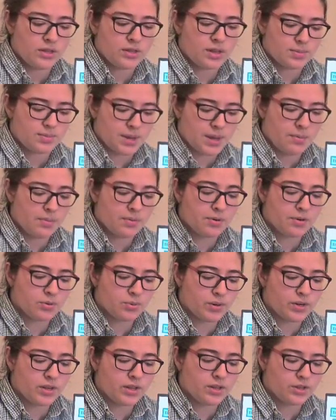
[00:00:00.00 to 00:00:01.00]
September
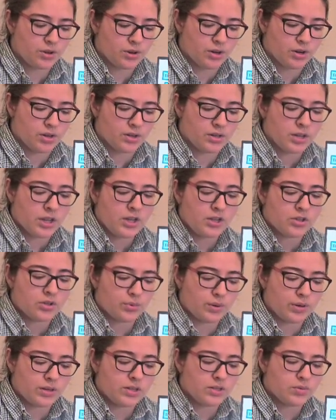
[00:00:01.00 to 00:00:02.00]
23,
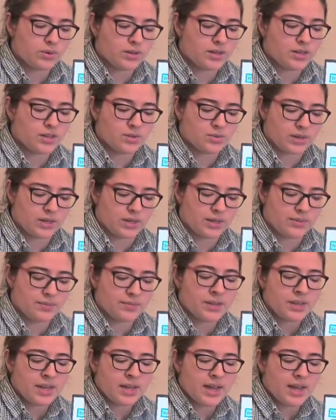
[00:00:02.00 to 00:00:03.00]
2023,
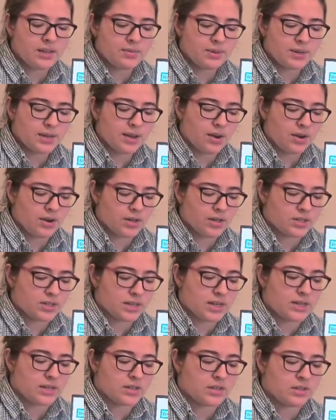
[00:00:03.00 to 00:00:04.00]
NPR
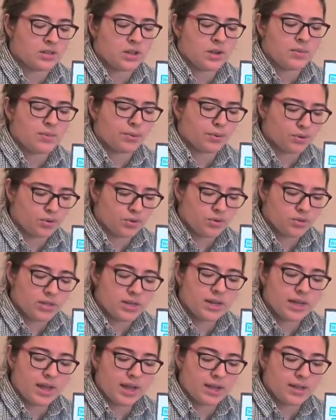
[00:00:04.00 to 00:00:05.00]
states,
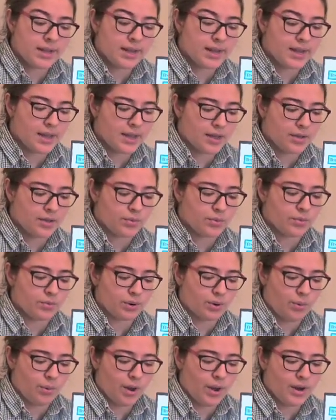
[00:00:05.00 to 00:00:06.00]
producing LAL
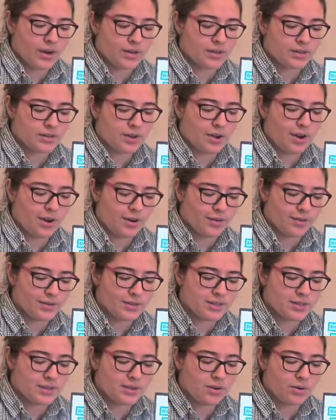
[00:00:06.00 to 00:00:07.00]
requires
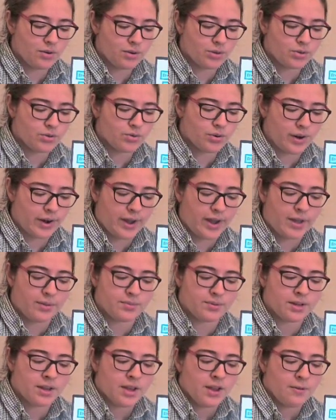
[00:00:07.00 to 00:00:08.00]
harvesting horseshoe
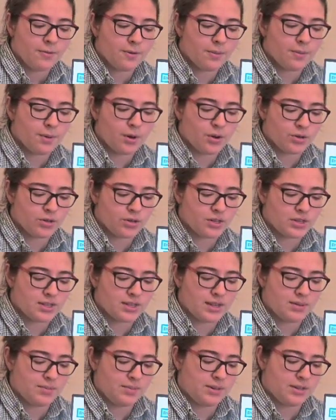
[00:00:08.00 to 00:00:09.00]
crabs from
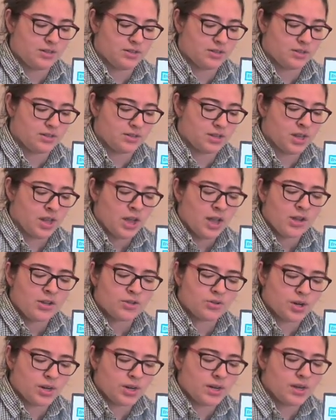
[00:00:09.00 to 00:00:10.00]
oceans and beaches,
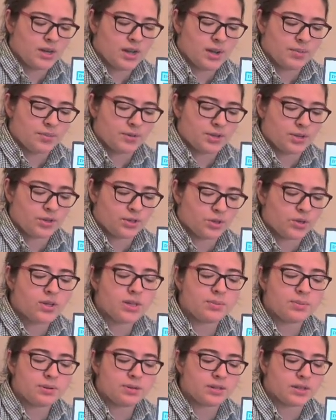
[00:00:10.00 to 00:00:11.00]
draining up to
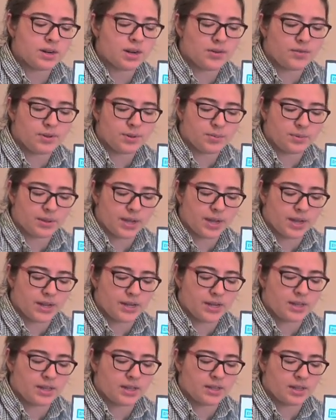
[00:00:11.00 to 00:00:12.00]
30% of their
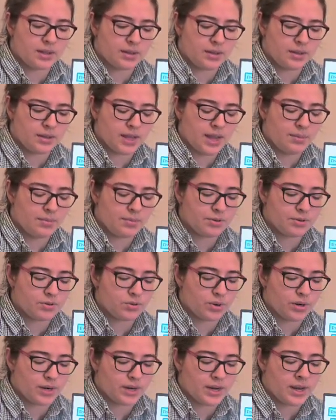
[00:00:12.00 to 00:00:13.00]
blood in a
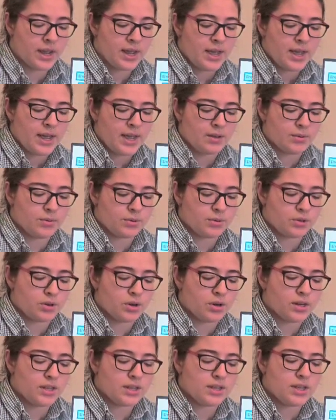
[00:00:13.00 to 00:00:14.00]
laboratory, and
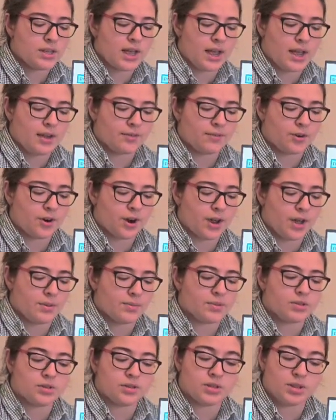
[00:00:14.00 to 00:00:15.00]
returning the live
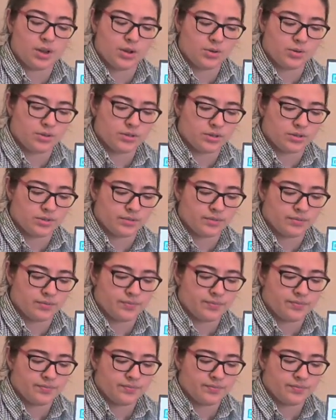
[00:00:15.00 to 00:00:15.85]
crabs to the ocean.